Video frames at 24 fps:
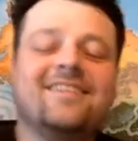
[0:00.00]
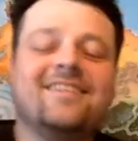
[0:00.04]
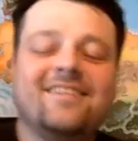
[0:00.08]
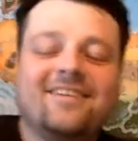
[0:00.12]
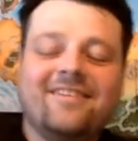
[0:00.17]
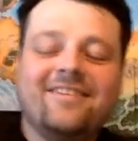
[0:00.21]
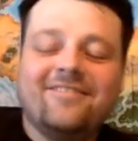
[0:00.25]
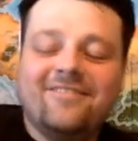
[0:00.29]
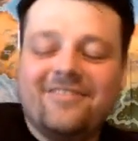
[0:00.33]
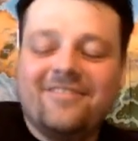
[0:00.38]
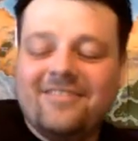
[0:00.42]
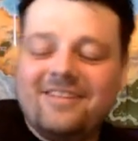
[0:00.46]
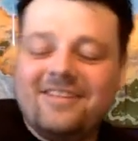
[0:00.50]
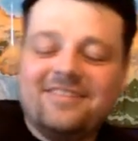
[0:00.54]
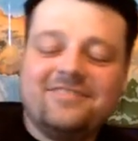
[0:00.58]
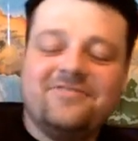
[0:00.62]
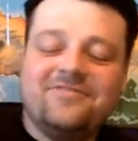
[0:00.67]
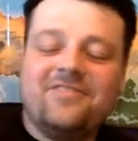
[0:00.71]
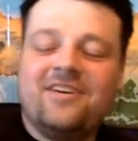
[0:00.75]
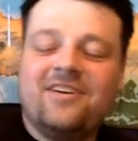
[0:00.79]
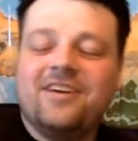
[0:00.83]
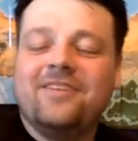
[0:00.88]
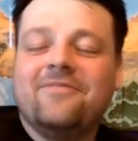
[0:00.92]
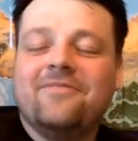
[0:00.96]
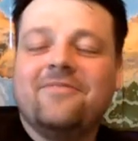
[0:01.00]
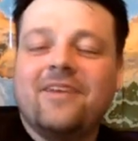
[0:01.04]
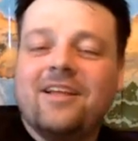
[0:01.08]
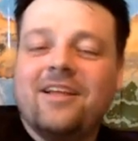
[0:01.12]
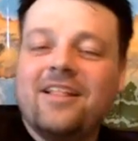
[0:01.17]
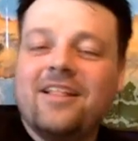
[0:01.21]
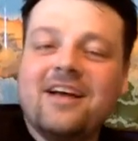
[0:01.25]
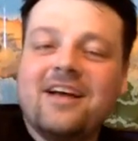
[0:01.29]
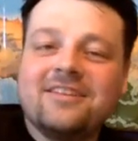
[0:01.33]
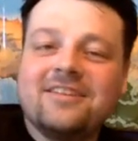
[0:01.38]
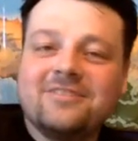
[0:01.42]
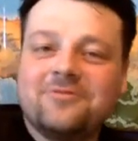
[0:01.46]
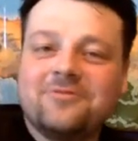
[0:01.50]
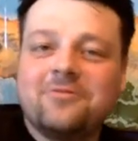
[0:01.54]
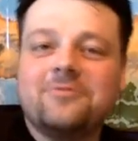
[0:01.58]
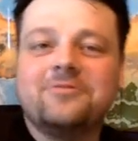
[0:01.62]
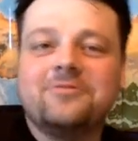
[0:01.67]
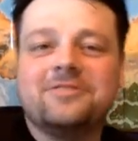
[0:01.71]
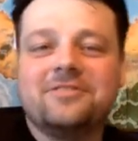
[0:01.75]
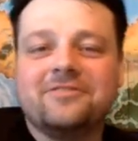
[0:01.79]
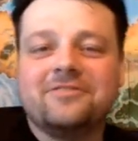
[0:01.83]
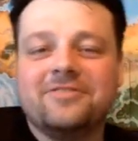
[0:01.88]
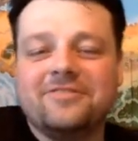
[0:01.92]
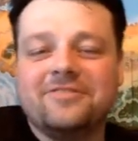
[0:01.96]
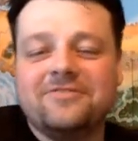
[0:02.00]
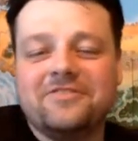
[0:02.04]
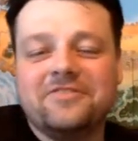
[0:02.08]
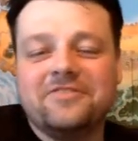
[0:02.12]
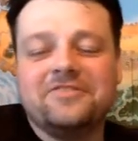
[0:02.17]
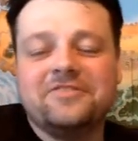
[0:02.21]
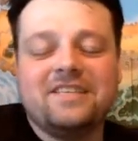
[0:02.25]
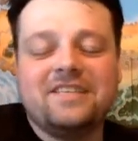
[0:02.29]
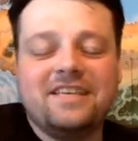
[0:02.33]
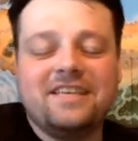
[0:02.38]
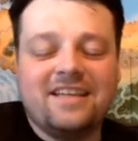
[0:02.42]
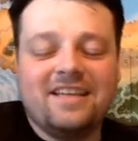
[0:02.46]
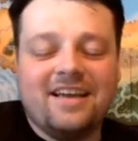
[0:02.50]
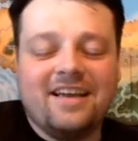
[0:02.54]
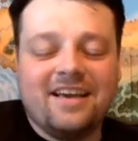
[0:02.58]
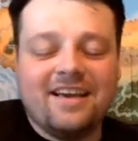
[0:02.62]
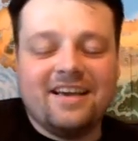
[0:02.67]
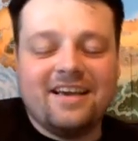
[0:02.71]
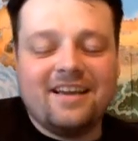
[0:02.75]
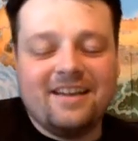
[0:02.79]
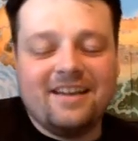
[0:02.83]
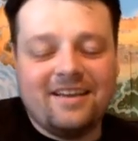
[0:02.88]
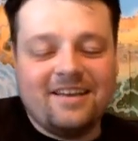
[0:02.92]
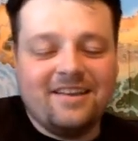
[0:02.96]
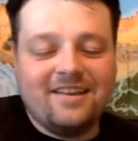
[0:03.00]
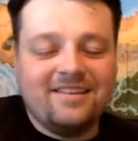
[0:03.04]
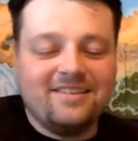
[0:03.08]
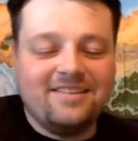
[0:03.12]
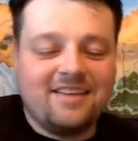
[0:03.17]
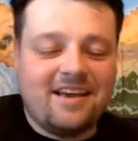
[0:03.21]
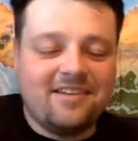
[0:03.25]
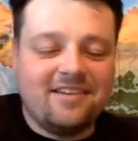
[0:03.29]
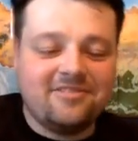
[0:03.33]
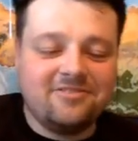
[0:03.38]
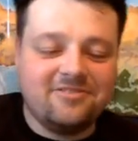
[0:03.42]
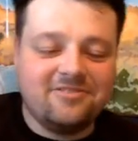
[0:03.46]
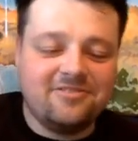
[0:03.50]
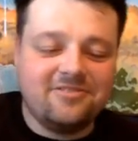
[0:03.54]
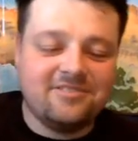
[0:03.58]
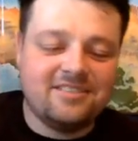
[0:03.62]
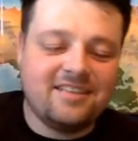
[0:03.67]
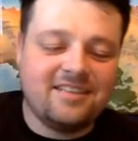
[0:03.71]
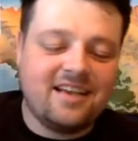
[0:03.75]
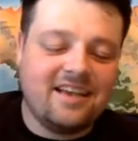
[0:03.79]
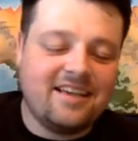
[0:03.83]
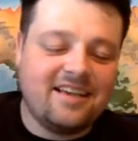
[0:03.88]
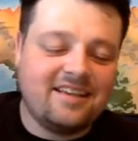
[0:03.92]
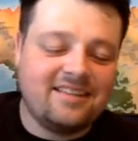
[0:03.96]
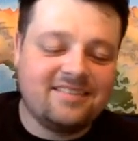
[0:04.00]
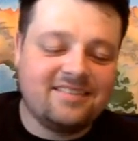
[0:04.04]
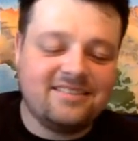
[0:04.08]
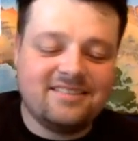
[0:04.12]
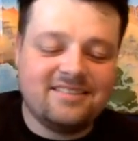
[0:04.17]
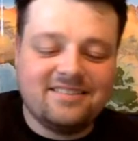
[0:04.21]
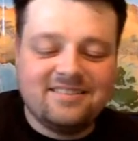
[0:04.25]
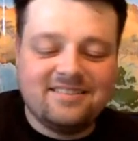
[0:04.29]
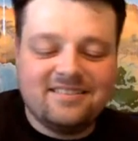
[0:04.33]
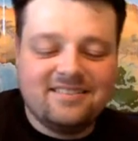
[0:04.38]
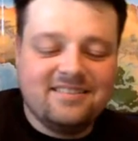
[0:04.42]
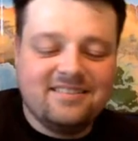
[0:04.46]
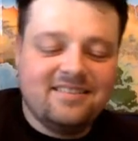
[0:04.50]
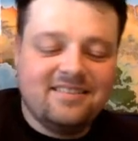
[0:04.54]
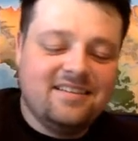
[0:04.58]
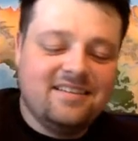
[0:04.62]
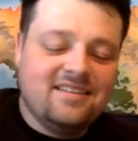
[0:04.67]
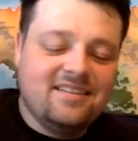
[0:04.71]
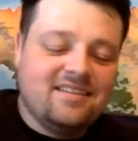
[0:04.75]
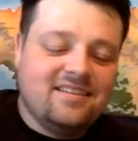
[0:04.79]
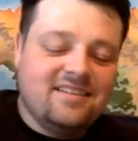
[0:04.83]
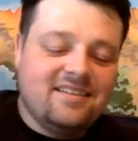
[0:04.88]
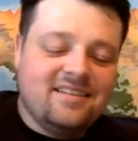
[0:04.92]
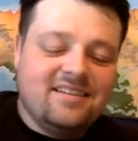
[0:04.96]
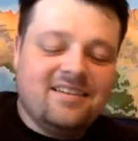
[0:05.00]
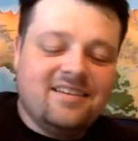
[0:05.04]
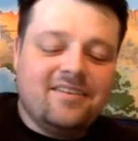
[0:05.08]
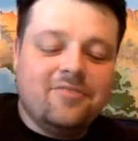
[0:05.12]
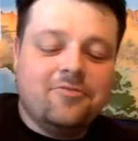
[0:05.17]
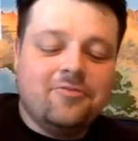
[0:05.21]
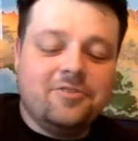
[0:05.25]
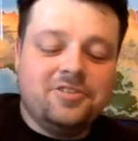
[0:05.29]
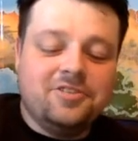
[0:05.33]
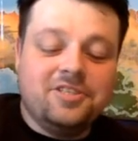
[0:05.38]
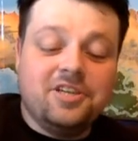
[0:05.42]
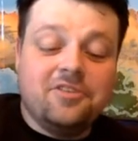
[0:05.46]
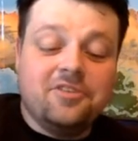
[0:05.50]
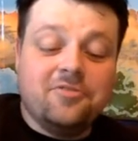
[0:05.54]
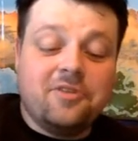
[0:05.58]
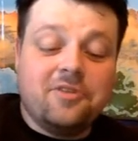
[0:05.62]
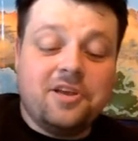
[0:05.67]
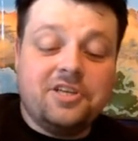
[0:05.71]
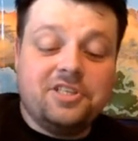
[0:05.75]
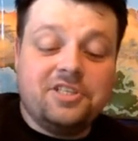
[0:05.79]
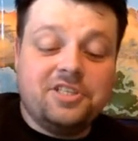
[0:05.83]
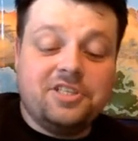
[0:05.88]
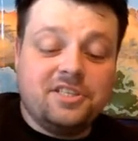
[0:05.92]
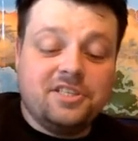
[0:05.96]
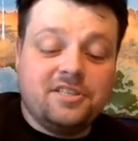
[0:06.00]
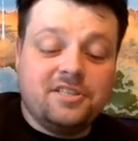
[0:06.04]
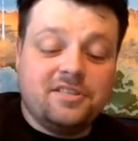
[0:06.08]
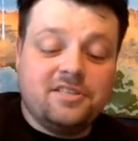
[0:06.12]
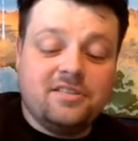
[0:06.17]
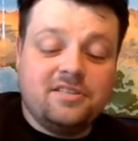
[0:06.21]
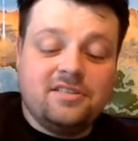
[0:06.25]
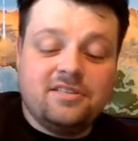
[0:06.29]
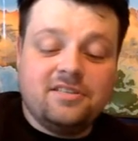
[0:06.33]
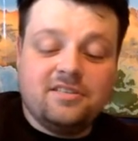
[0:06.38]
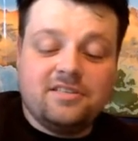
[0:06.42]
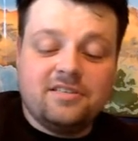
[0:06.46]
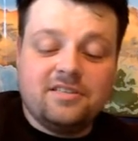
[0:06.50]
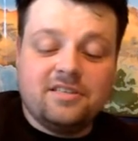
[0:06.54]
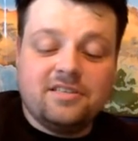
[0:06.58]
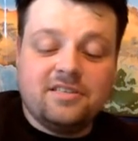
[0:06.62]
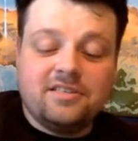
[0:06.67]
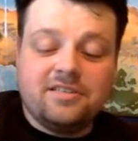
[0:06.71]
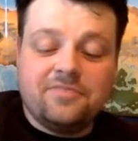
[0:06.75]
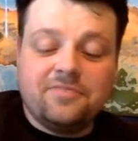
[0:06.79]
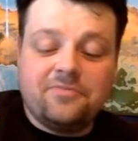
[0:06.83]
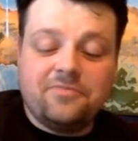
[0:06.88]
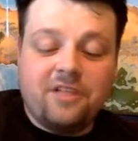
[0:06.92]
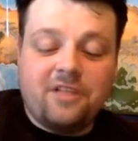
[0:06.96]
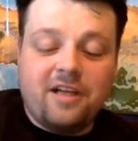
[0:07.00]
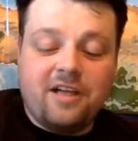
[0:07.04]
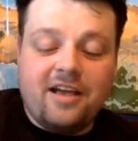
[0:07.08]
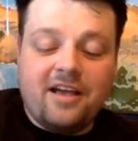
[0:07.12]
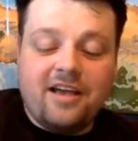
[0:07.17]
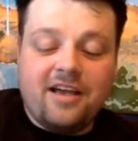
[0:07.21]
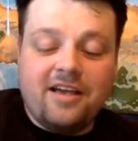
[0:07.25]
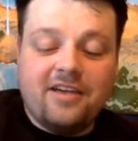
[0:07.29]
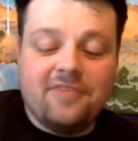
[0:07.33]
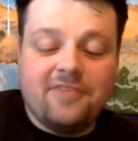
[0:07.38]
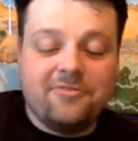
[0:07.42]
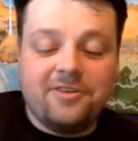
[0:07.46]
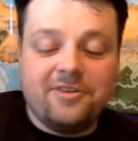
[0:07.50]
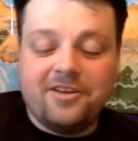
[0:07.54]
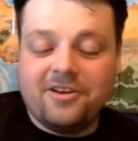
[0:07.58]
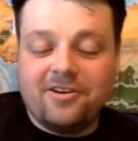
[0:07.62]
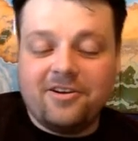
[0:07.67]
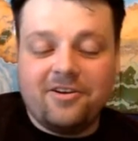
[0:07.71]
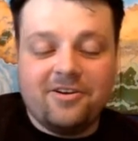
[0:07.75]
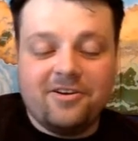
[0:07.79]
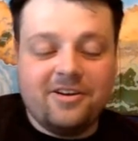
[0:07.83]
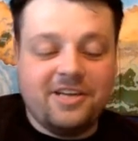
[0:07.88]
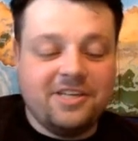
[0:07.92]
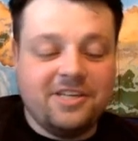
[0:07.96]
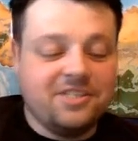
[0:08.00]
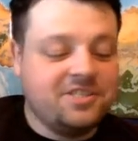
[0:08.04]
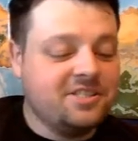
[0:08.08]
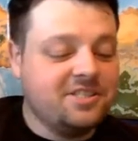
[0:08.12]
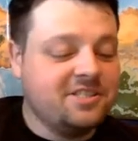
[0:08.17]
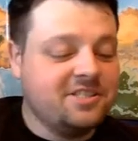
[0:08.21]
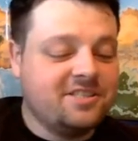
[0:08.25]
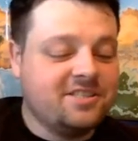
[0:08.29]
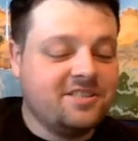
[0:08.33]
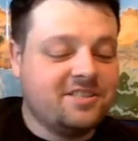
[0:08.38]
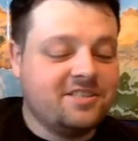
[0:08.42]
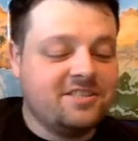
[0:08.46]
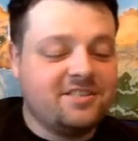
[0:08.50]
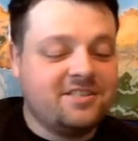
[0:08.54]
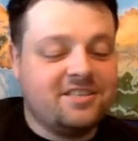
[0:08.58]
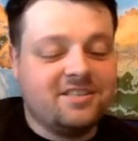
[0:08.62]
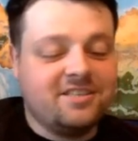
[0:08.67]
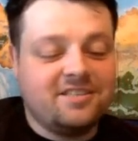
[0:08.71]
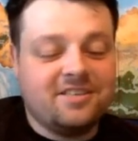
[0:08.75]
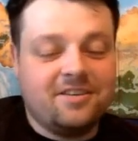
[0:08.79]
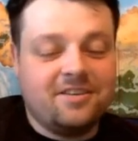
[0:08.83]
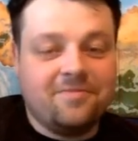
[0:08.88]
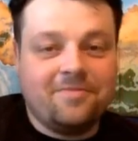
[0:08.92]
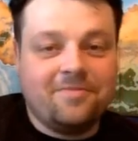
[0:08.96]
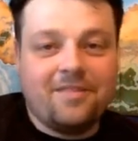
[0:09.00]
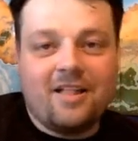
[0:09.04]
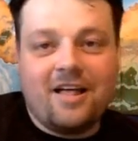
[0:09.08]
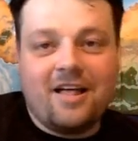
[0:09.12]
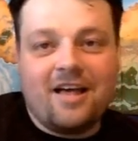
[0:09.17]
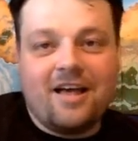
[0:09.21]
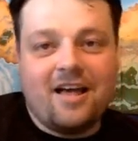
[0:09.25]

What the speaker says: Well, that's fine. My last one was only 15. I got it down to a science. Regeneration doesn't apply. Reincarnation doesn't apply.